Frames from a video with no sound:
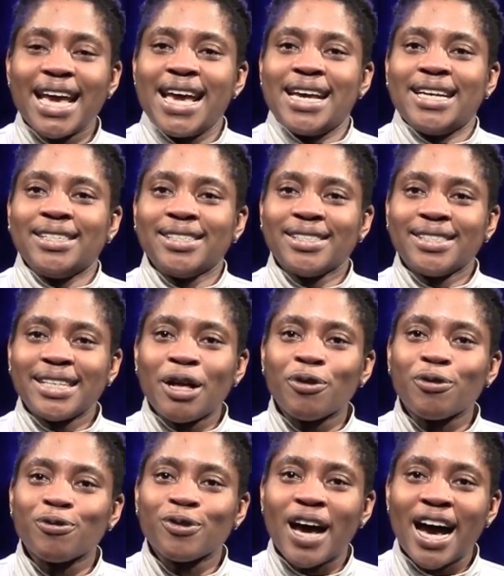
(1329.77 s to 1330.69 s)
and
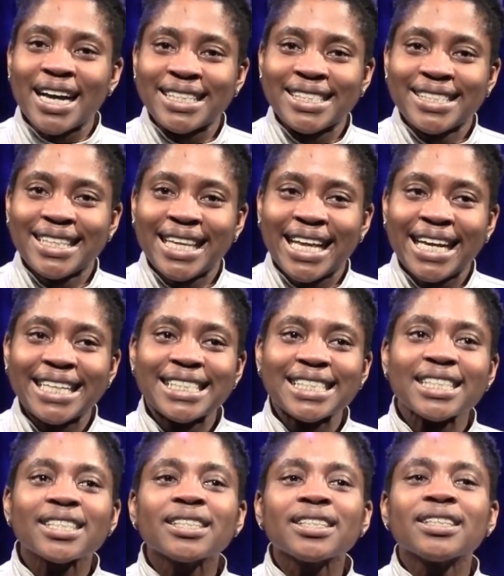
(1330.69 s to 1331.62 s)
self-isolate.